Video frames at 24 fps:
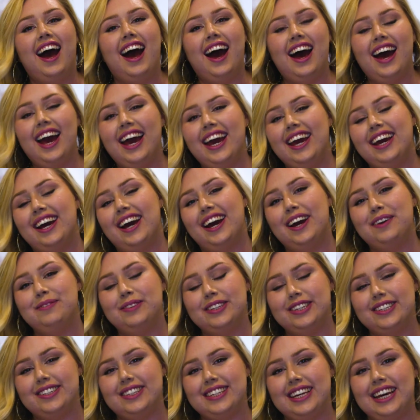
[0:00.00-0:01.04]
Hi, I'm
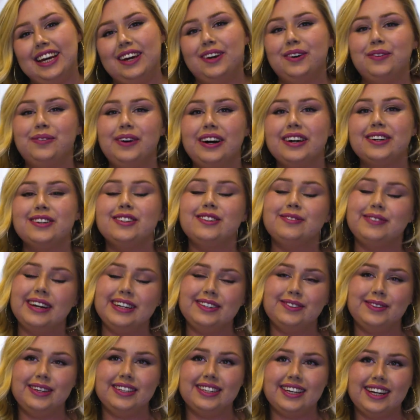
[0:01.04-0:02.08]
Lucy. Welcome to
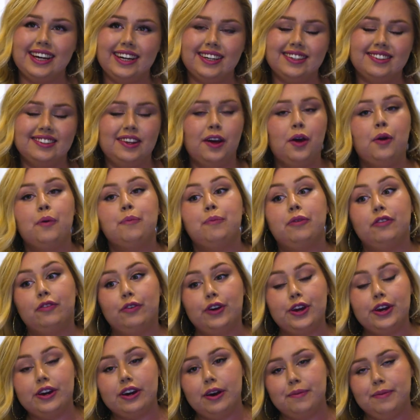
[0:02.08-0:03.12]
Spicy Digs.
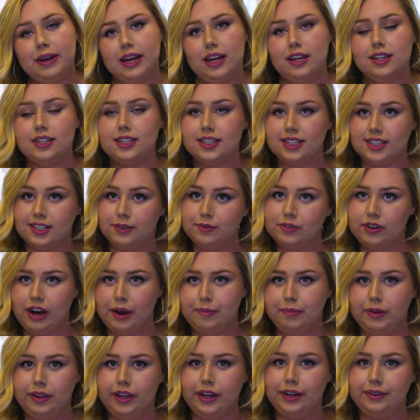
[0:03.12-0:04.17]
Before you come in,
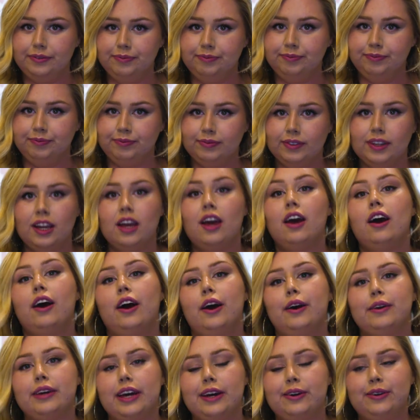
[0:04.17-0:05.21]
subscribe below.
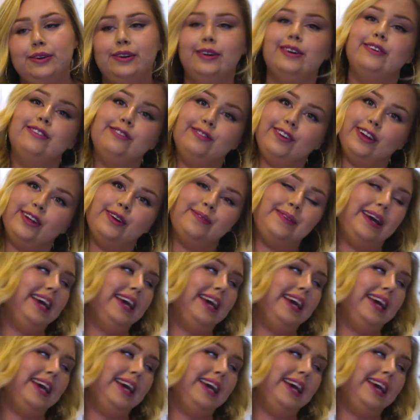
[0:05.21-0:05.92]
Okay, cool. Follow